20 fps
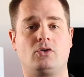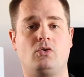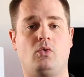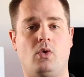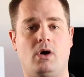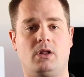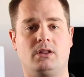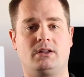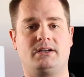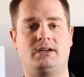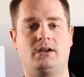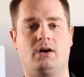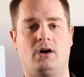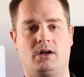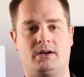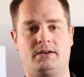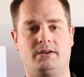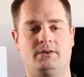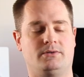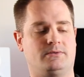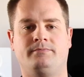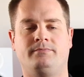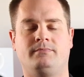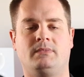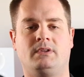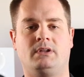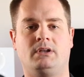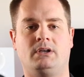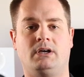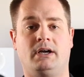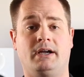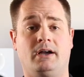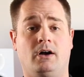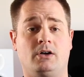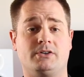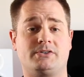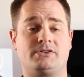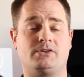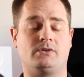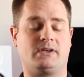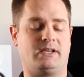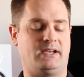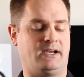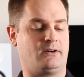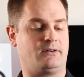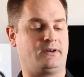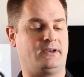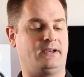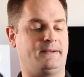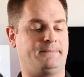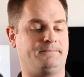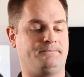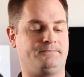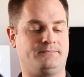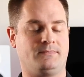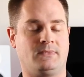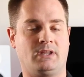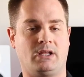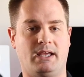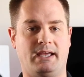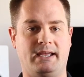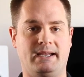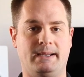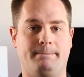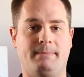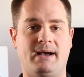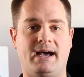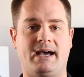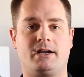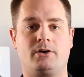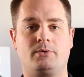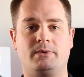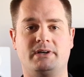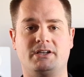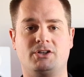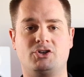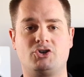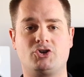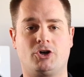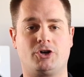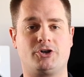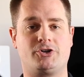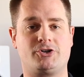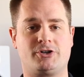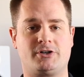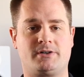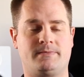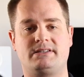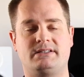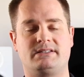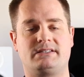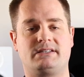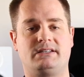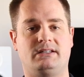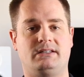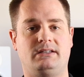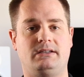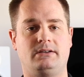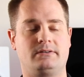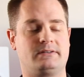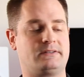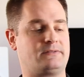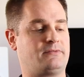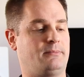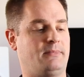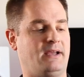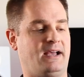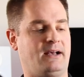quality audio. I also carry a battery charger. This kit here is from